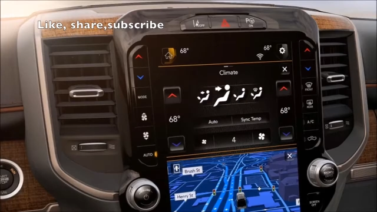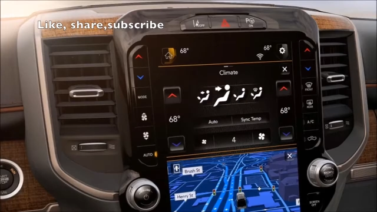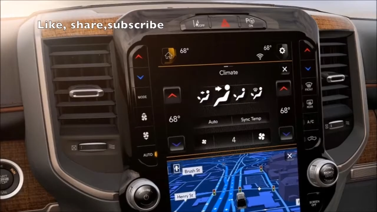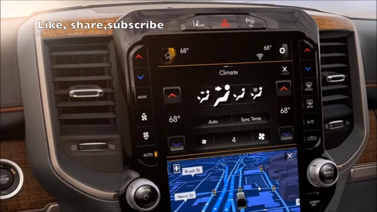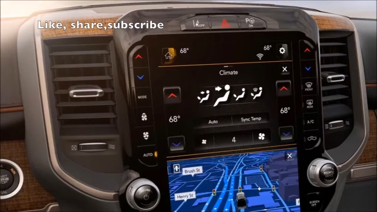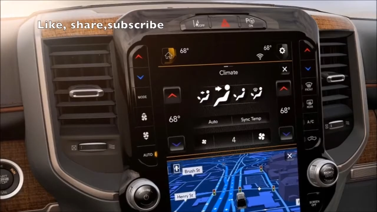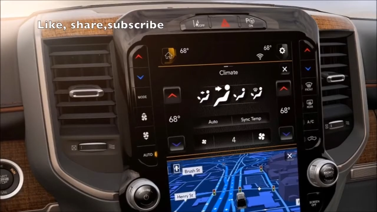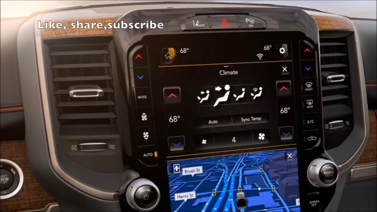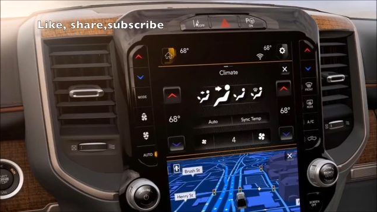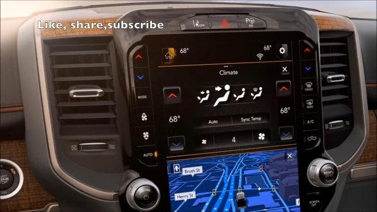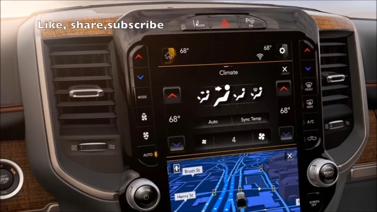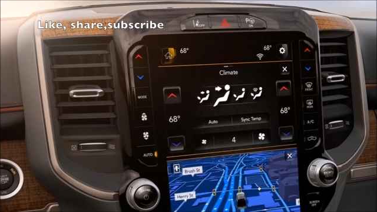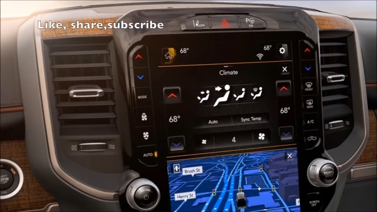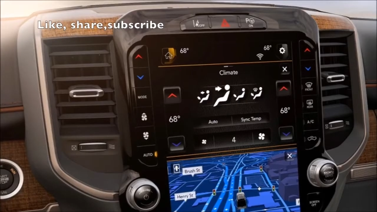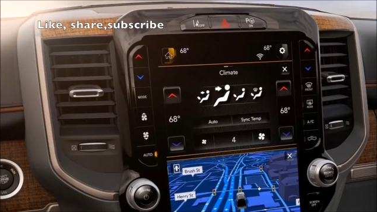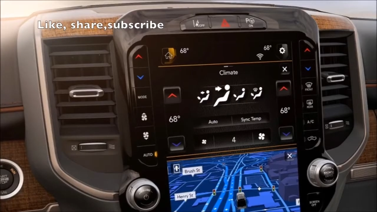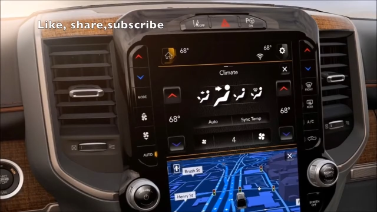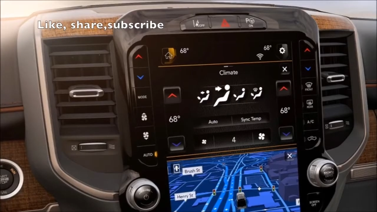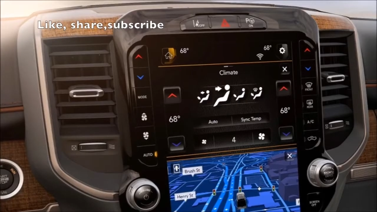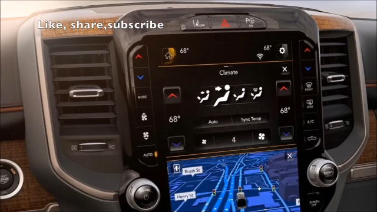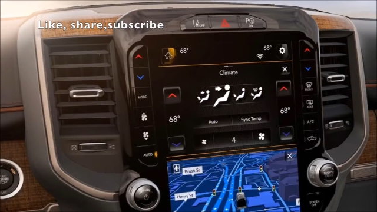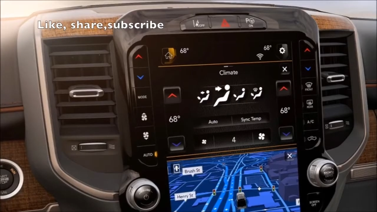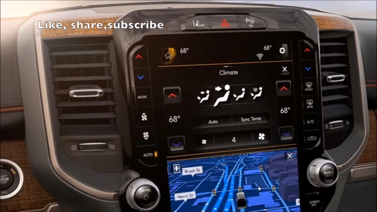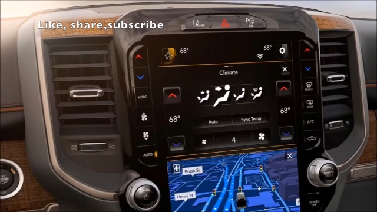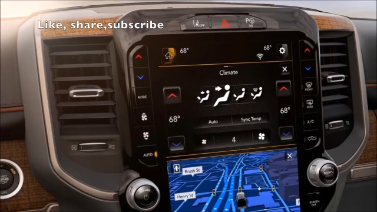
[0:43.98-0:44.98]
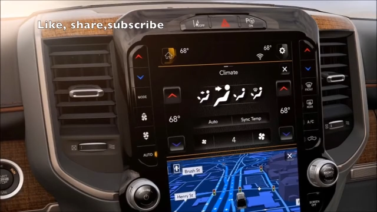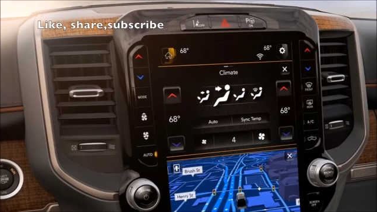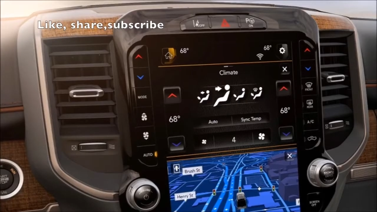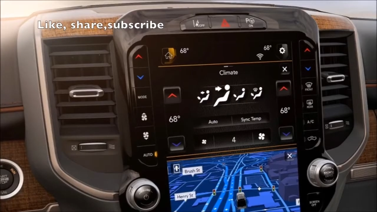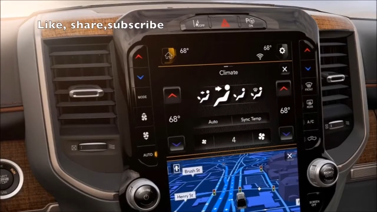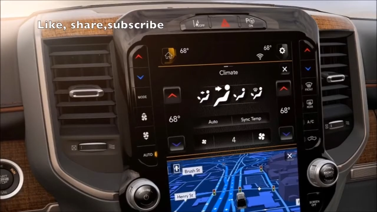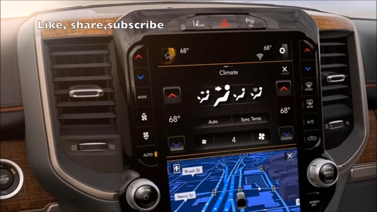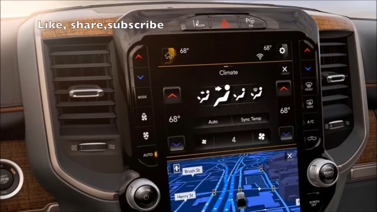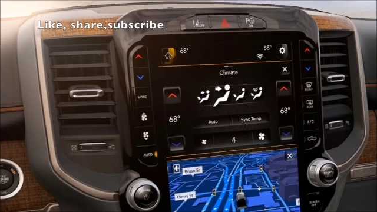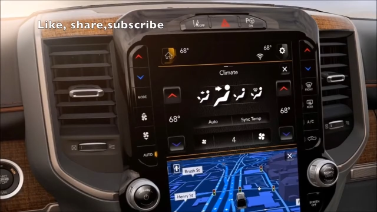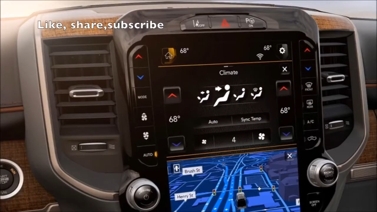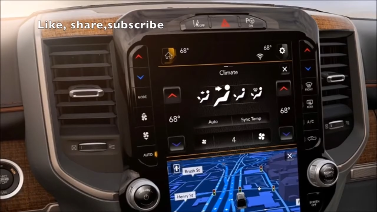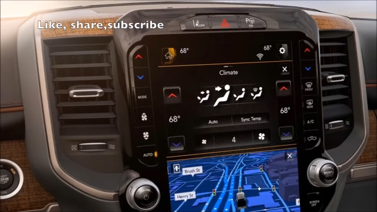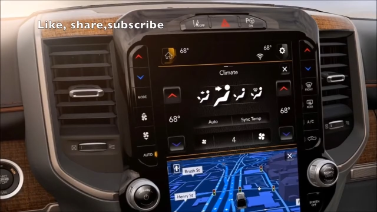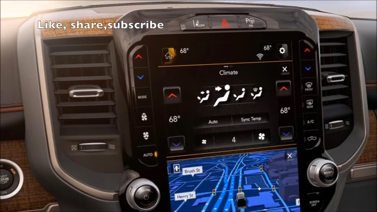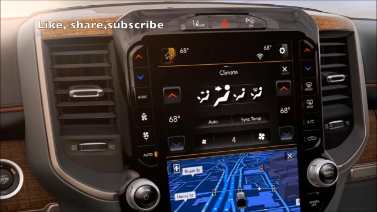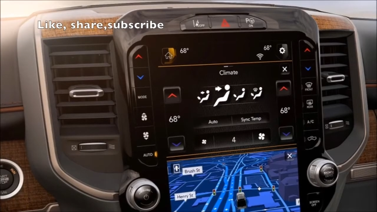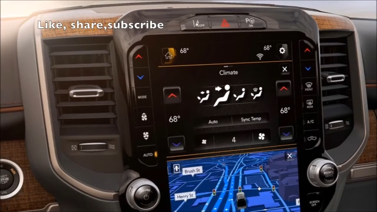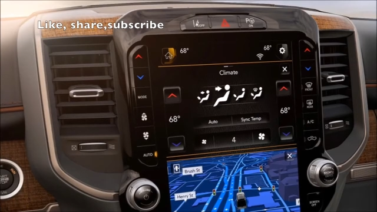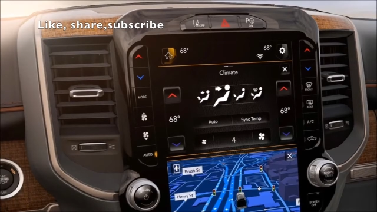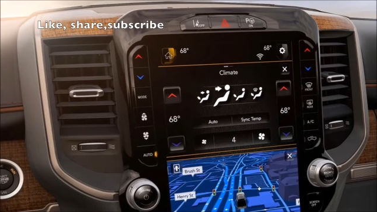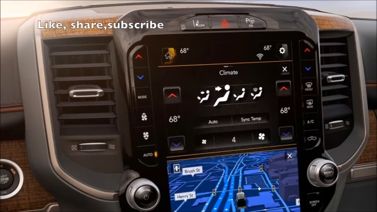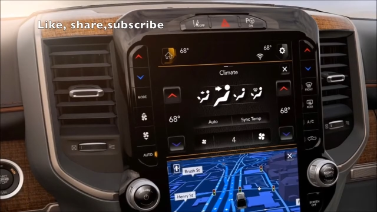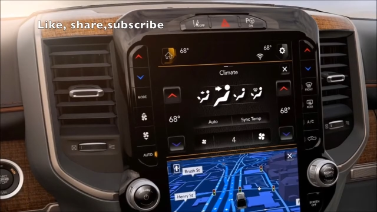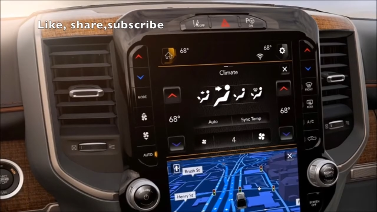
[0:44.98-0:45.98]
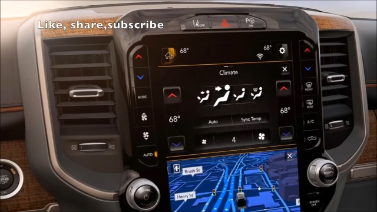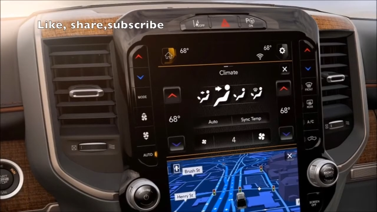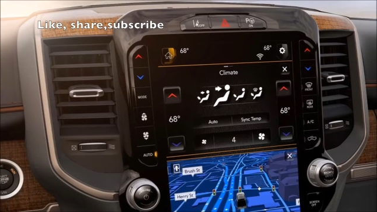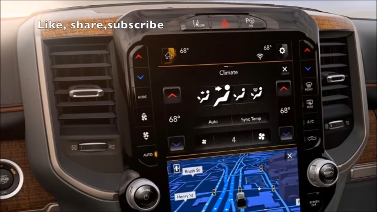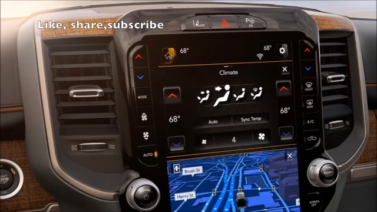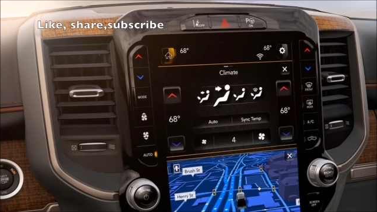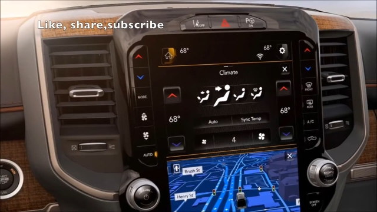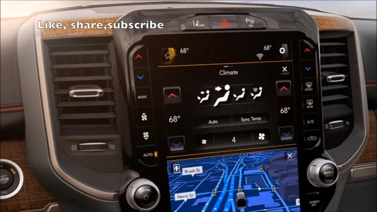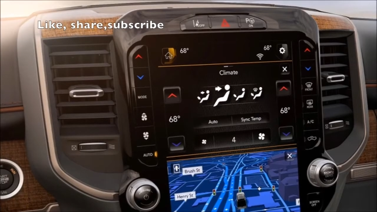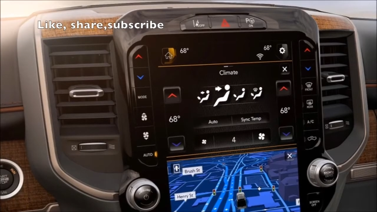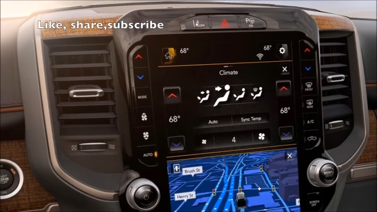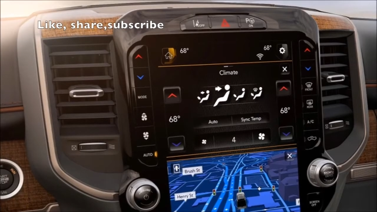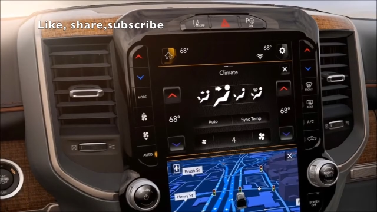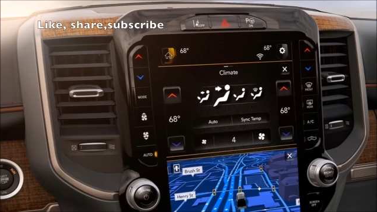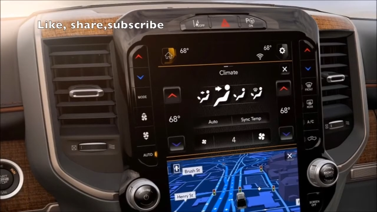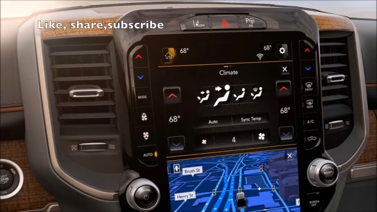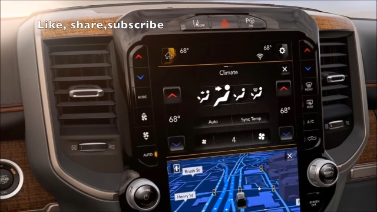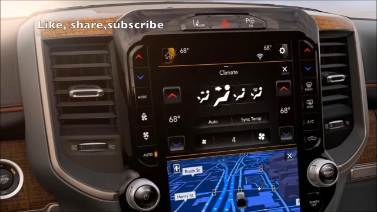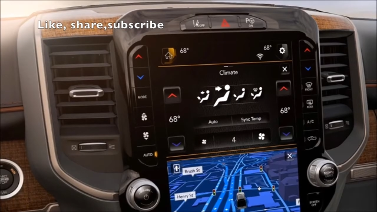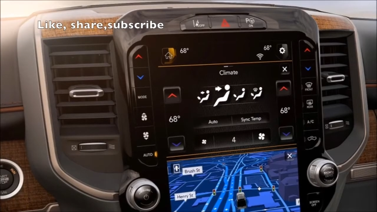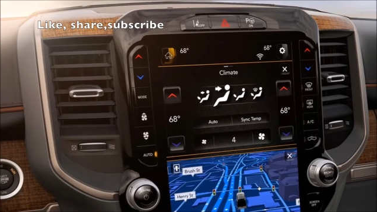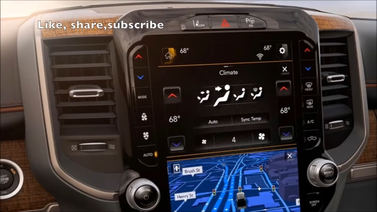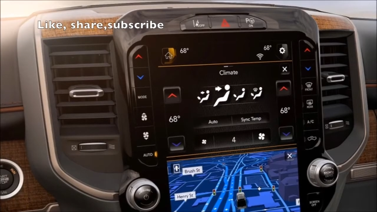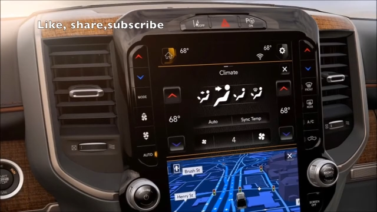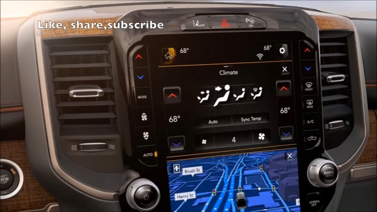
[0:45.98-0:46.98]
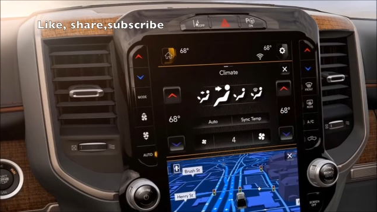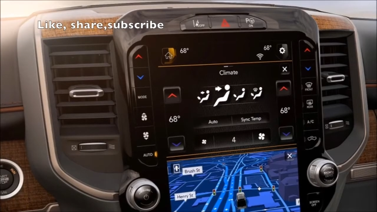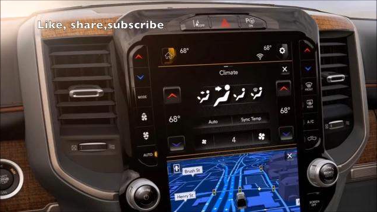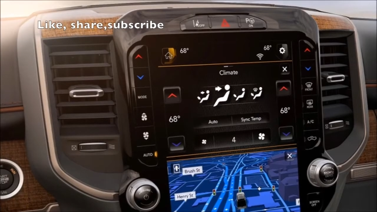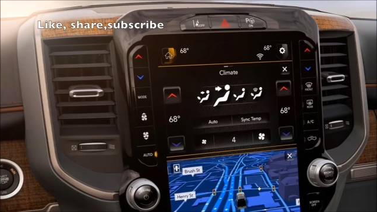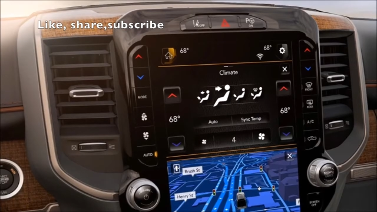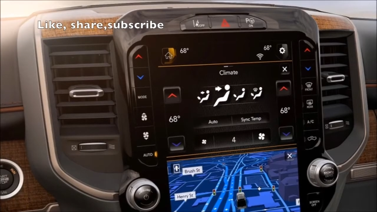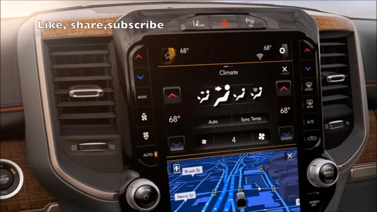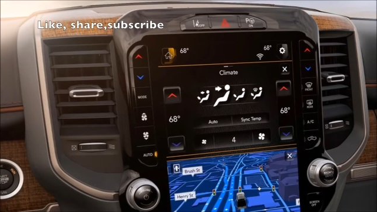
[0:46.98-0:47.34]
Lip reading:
(no speaker visible)